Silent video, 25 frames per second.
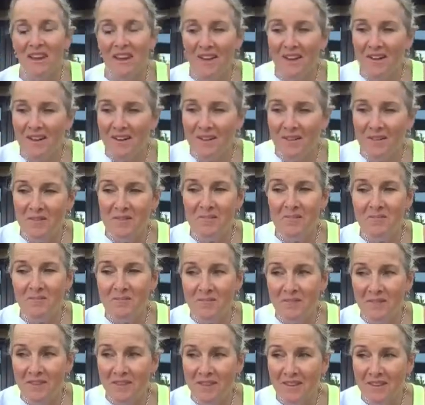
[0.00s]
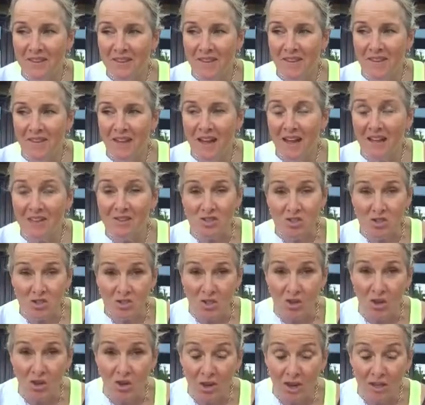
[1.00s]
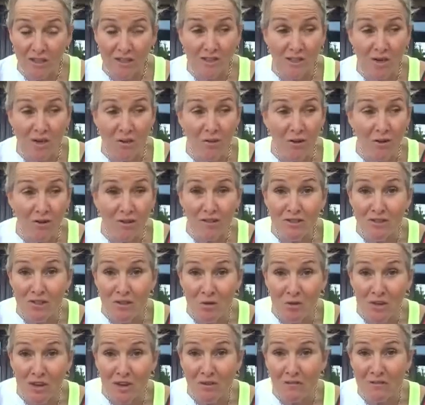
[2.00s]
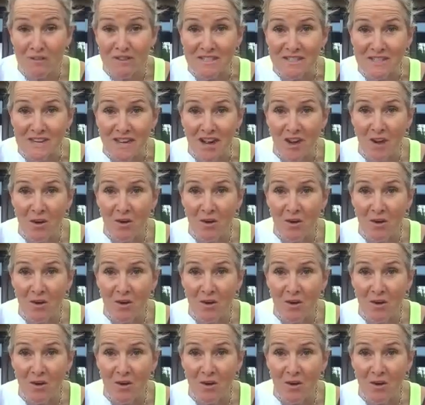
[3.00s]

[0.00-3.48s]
I just thought I'd come on and do a little video.